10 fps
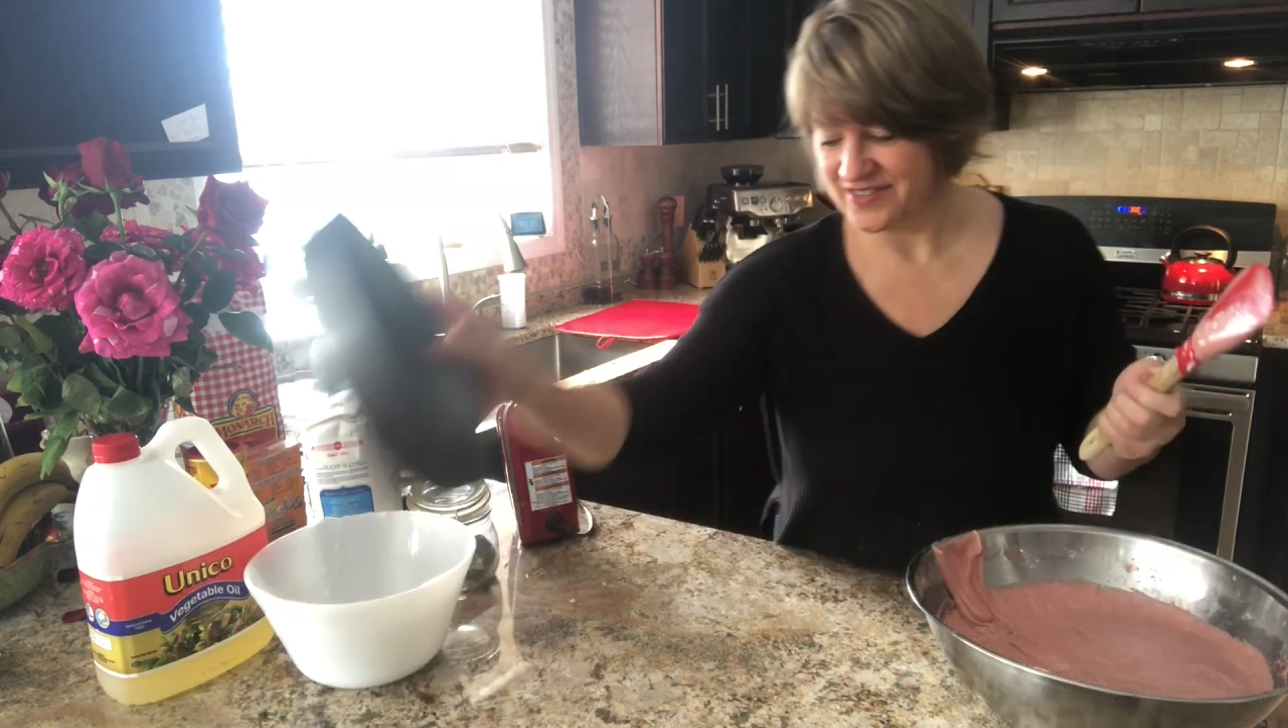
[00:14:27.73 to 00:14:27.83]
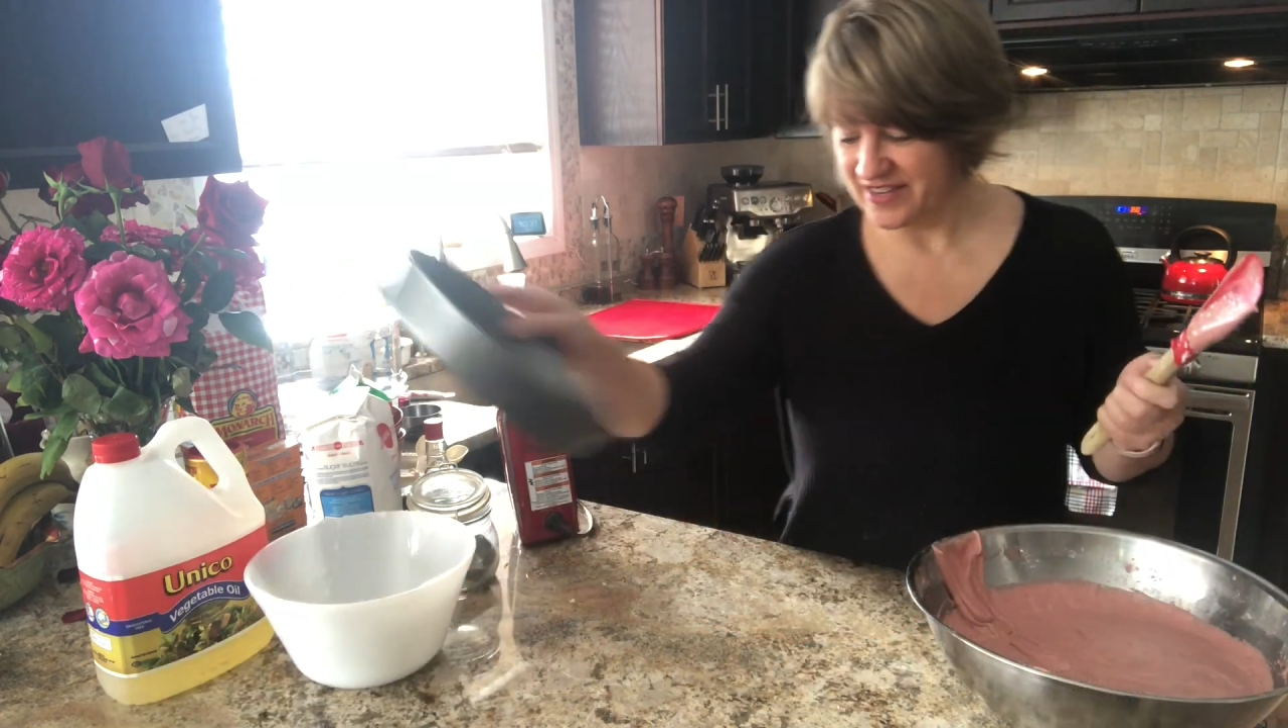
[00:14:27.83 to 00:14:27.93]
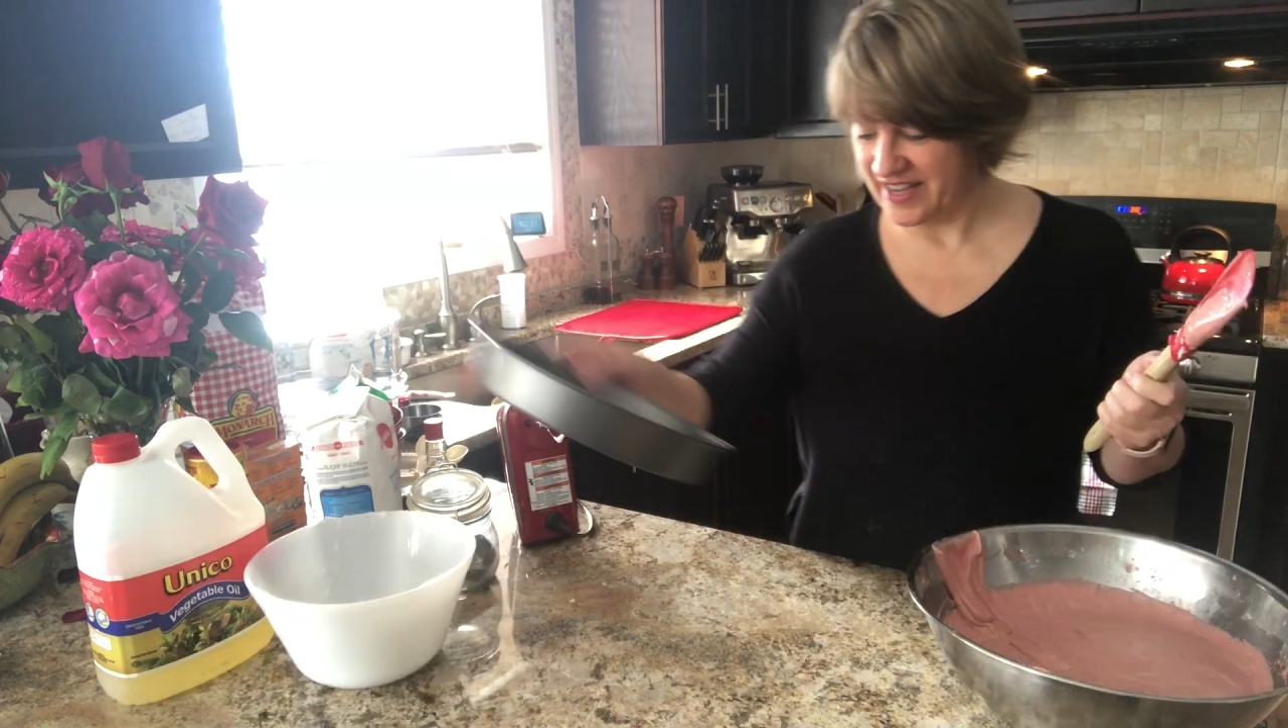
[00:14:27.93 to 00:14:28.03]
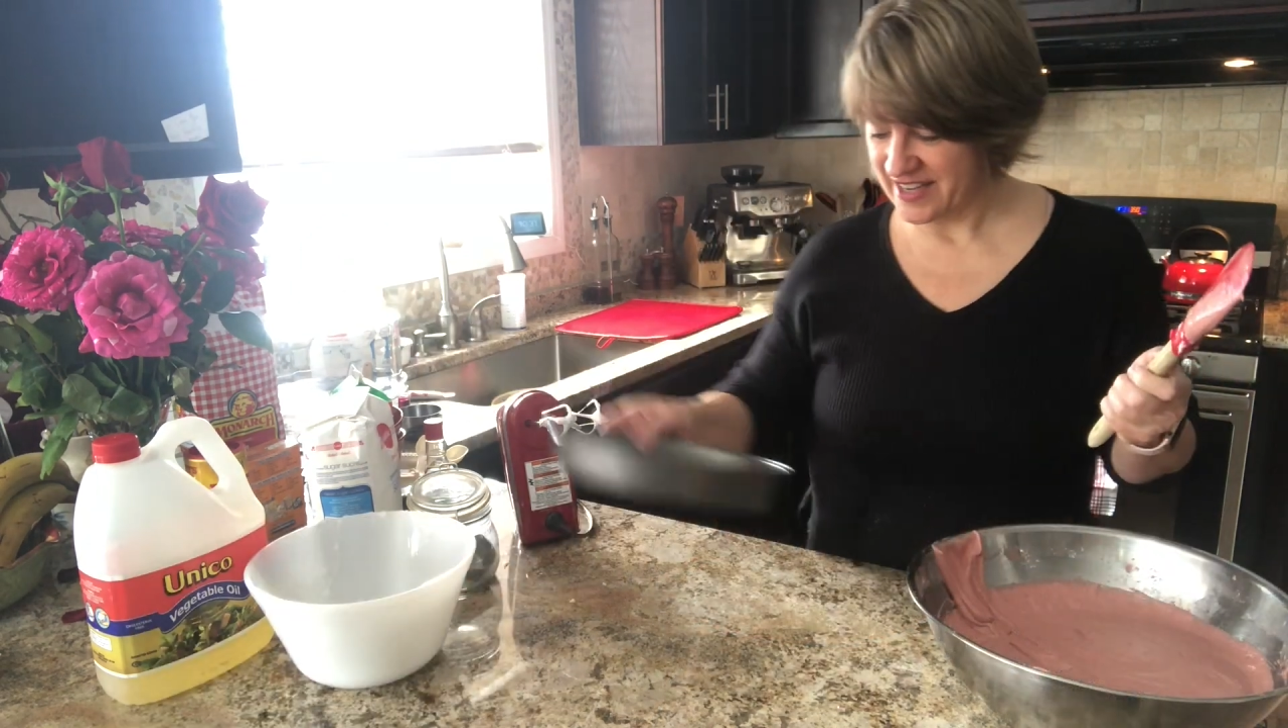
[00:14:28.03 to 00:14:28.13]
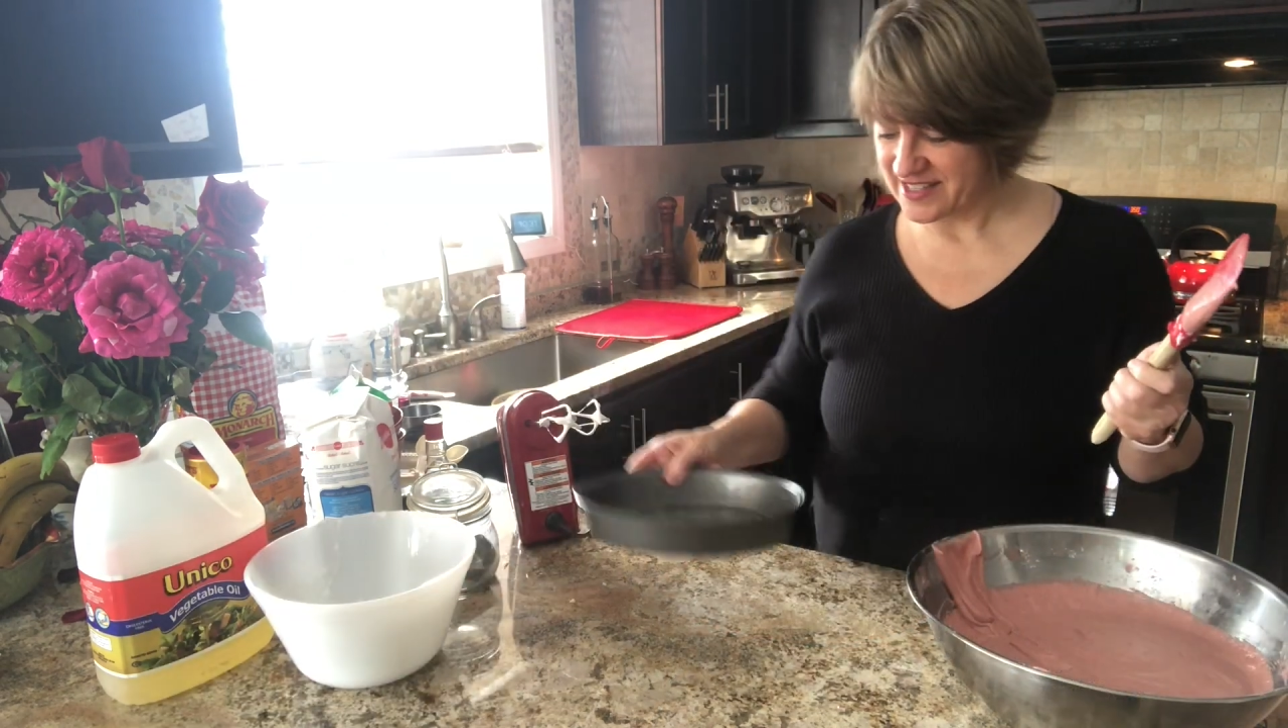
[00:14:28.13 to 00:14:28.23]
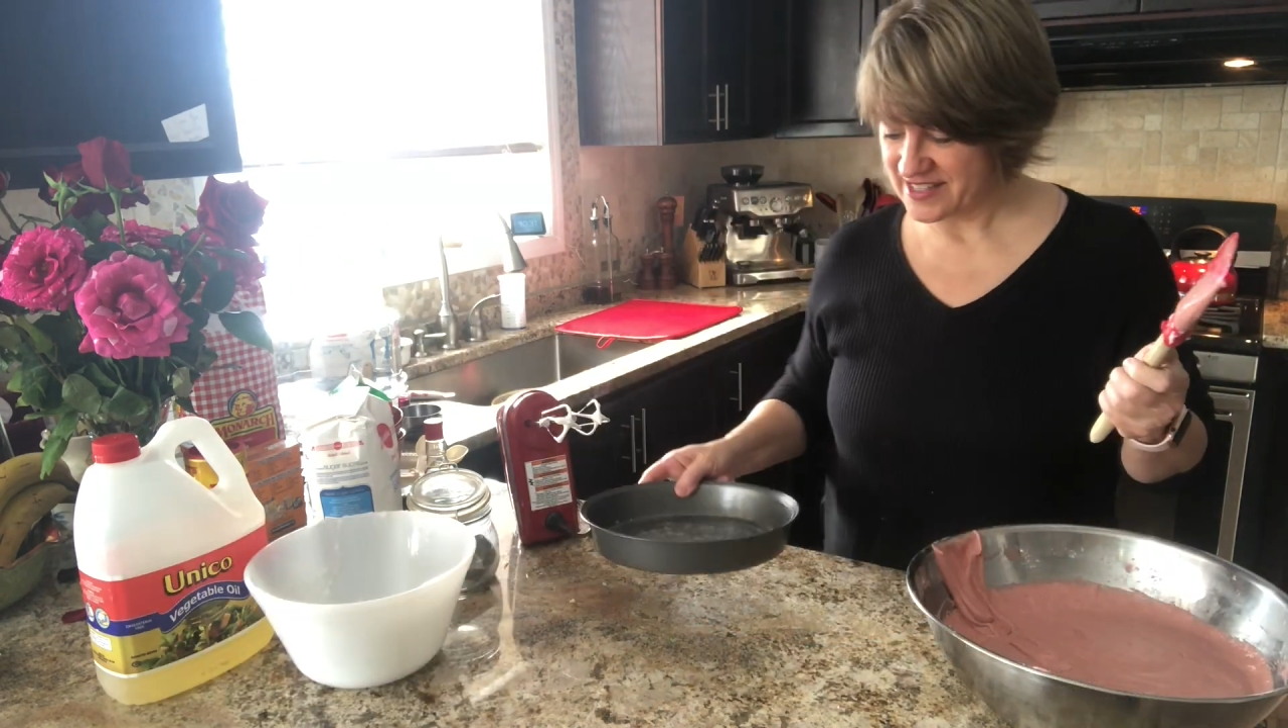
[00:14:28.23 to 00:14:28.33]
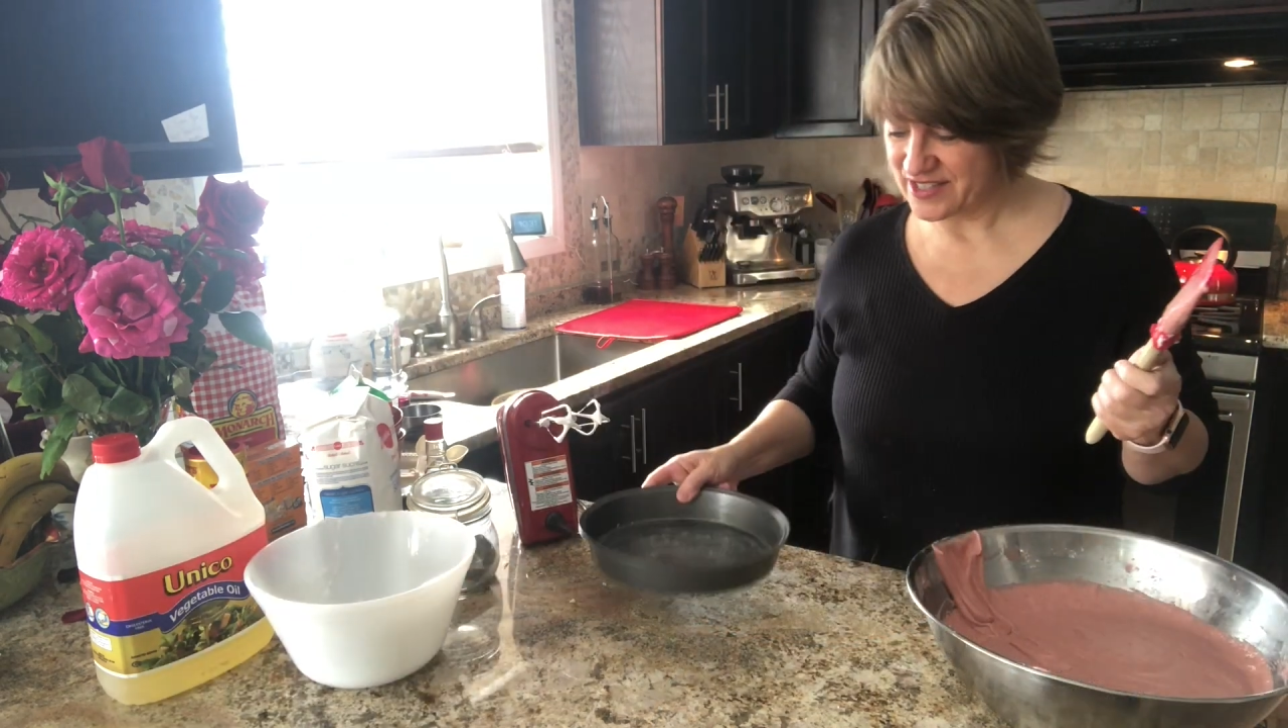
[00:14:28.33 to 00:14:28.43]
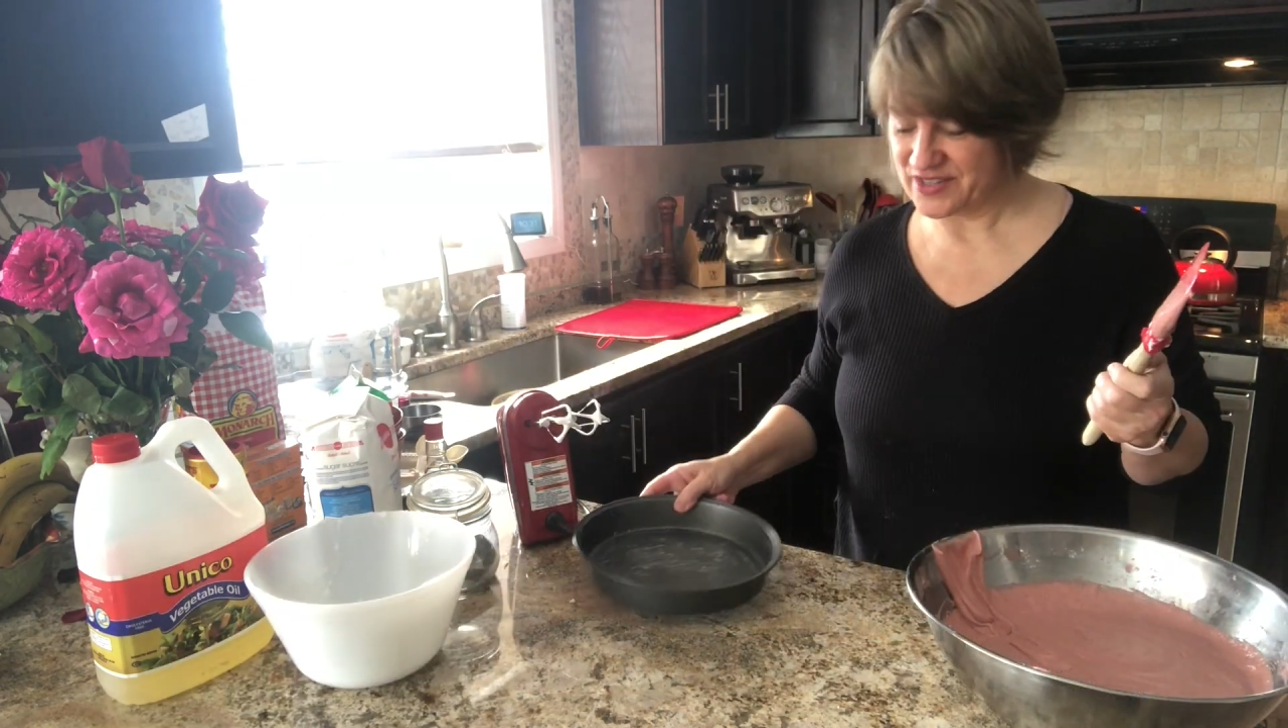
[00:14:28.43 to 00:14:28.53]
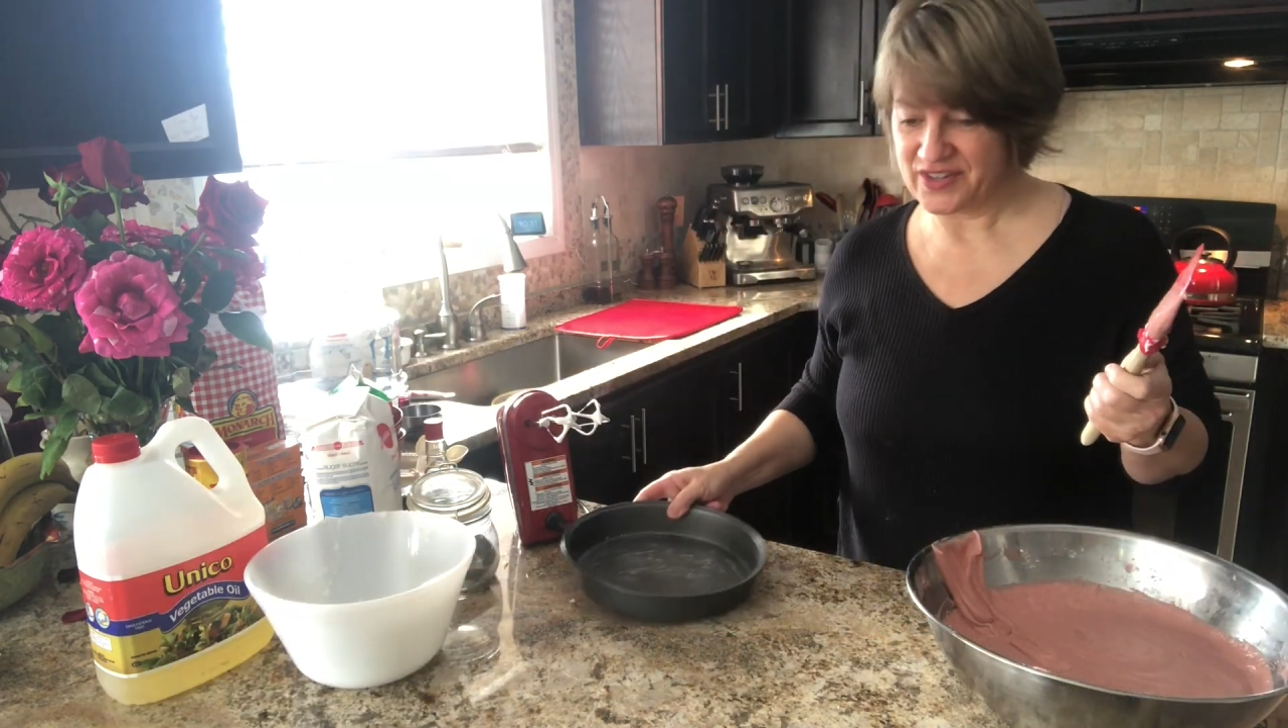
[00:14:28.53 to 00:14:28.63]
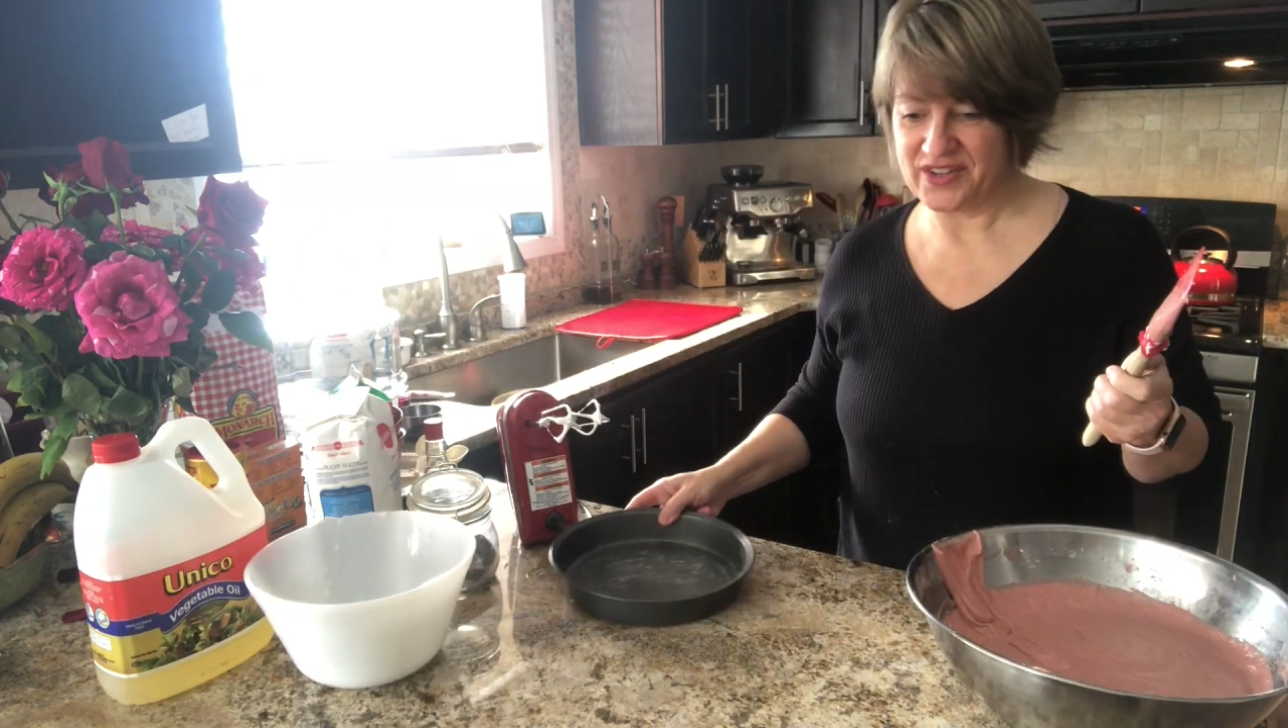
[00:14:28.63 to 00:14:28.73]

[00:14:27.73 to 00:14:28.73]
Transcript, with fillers: next,